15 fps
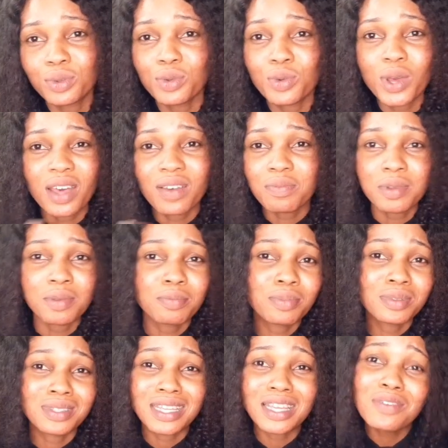you have
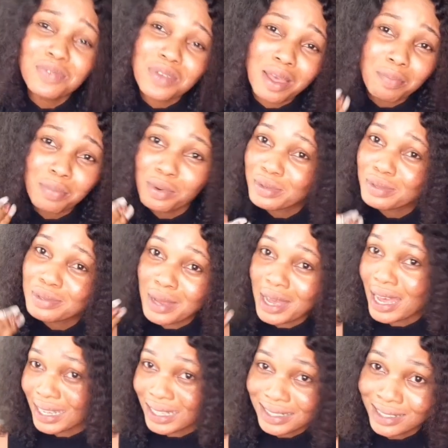pimples. If you are prone to
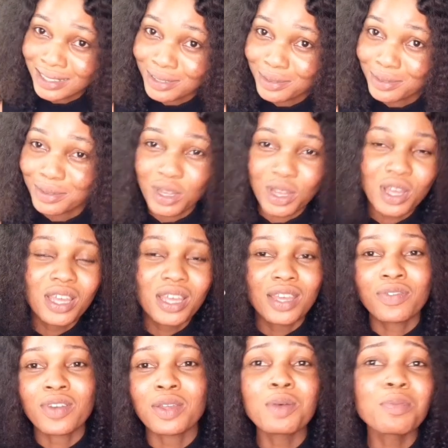acne, you know.
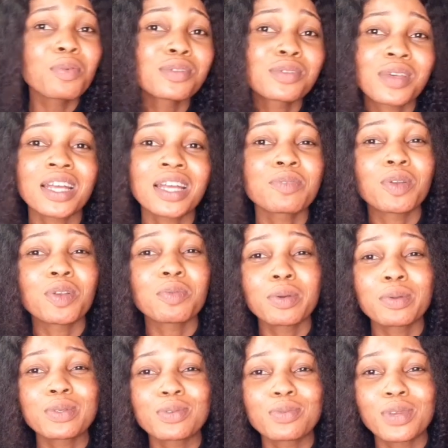If you are not prone to acne, you might not
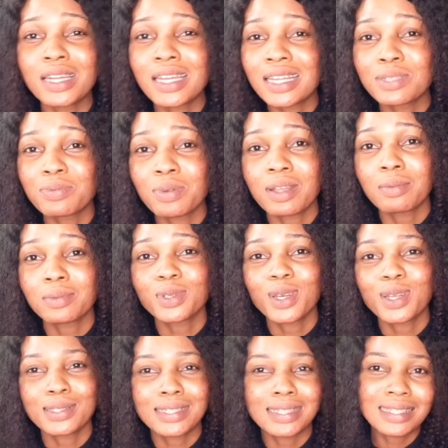be able to relate what I'm
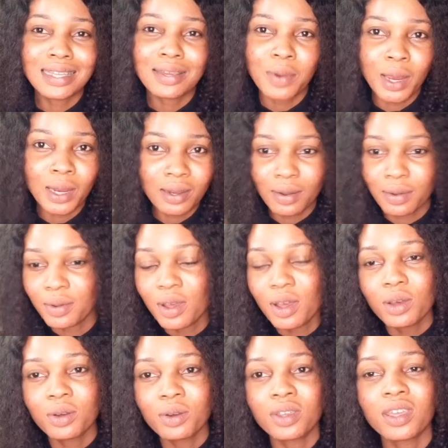trying to say right now.
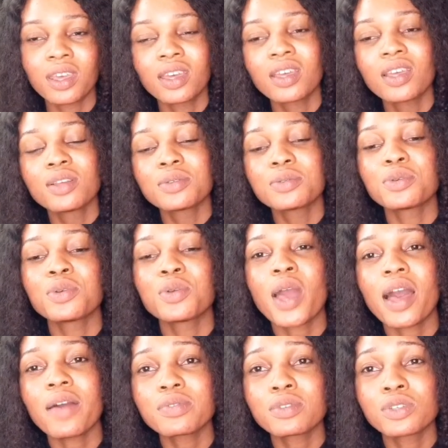Okay? So
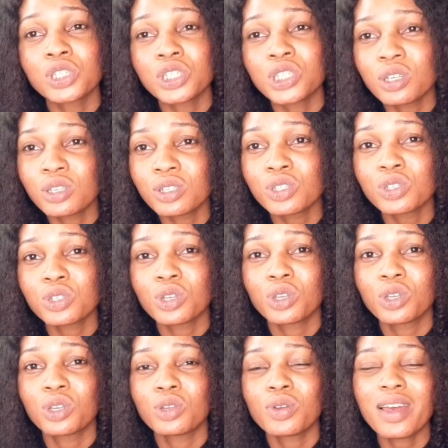you have to
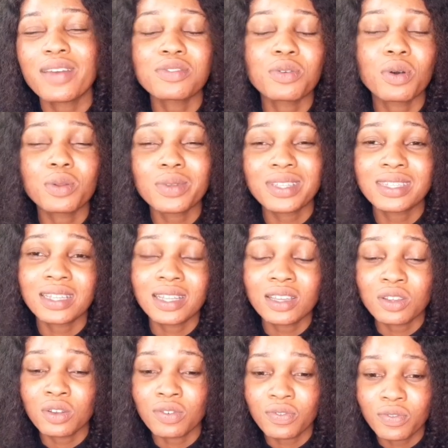always
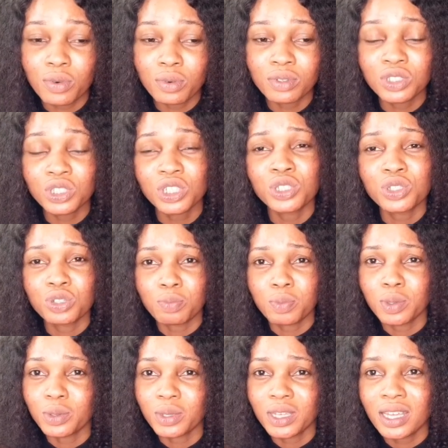clean your phone, change your
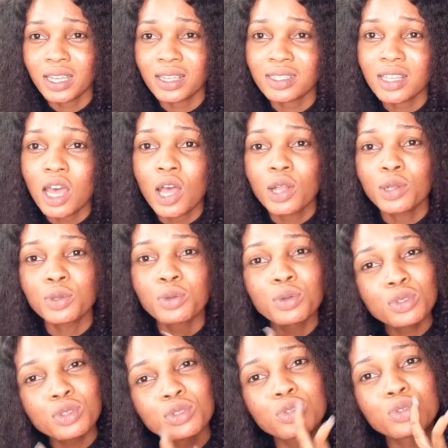pillowcase.
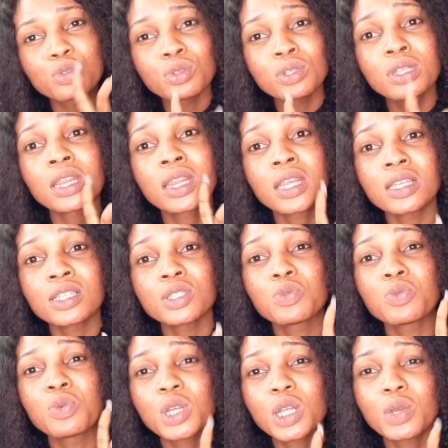Those 2
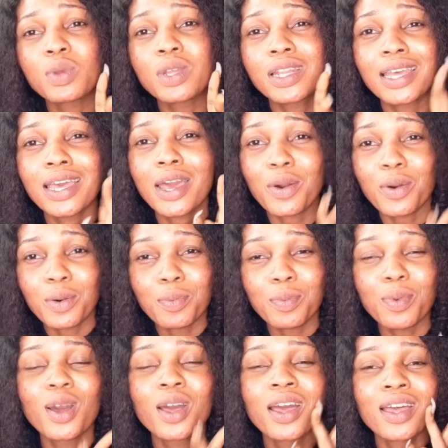things really
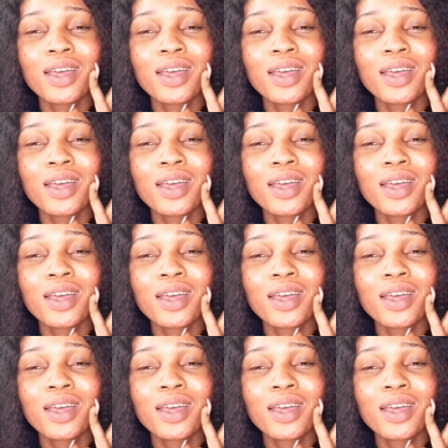help